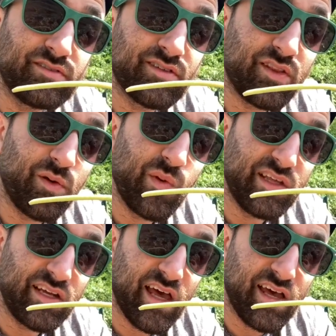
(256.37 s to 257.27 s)
They're really
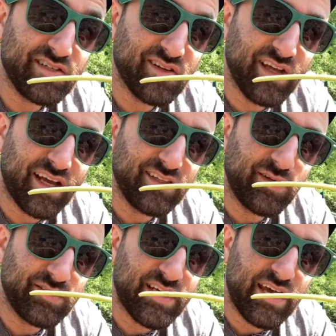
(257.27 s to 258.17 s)
nice. They're like a little
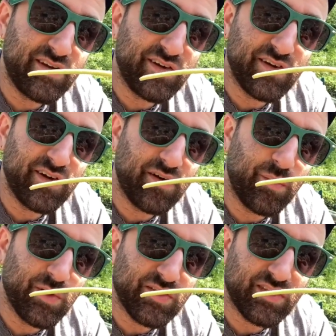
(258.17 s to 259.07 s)
tender,
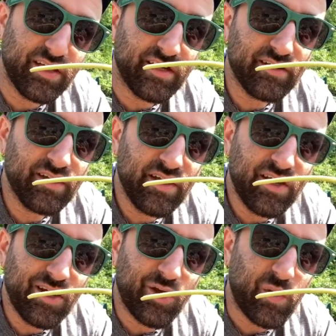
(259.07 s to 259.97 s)
almost like
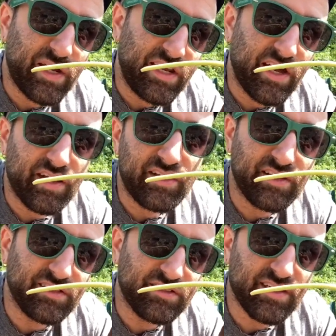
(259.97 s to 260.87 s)
green
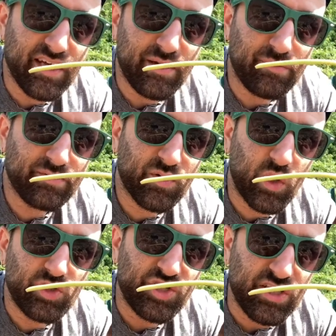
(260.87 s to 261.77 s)
onion type,
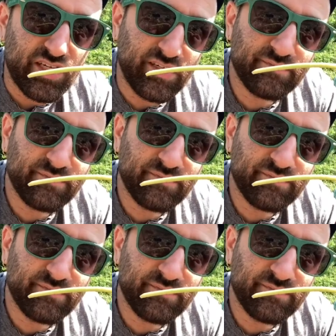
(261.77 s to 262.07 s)
crunchy,